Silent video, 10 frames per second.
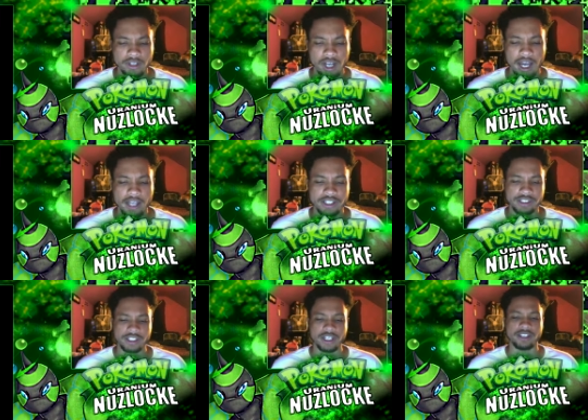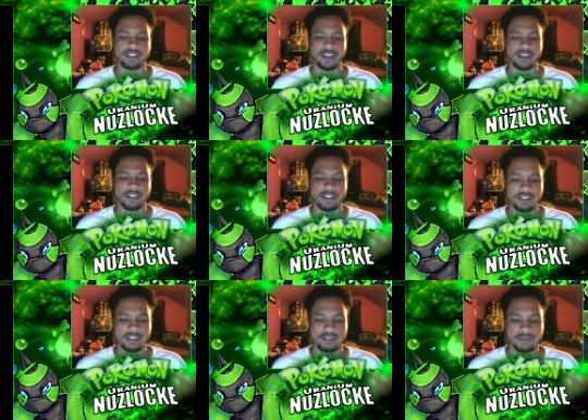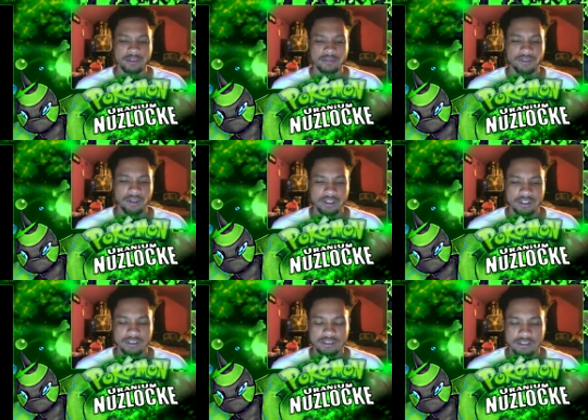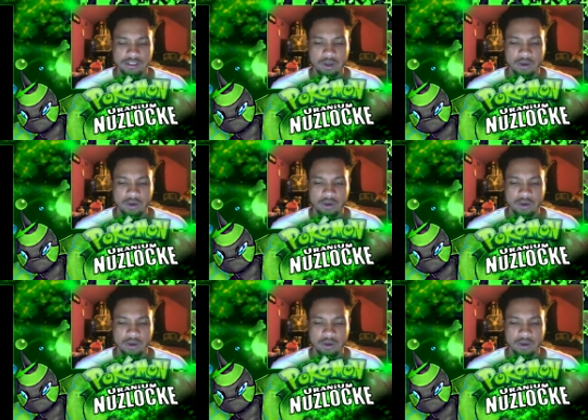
I just checked that. the fuck? So,